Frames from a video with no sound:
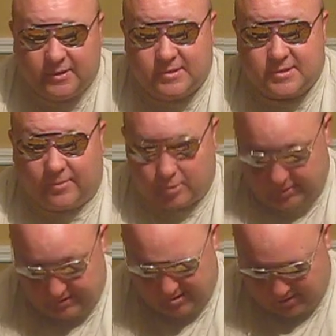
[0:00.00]
So I mean, when
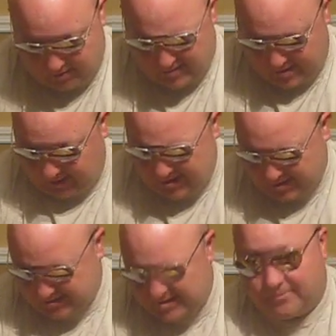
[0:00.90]
you're talking about a
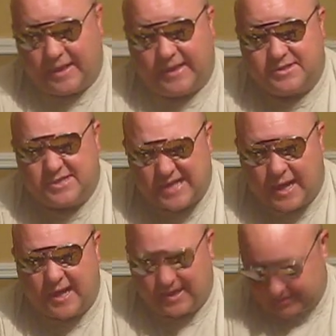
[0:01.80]
custom made stock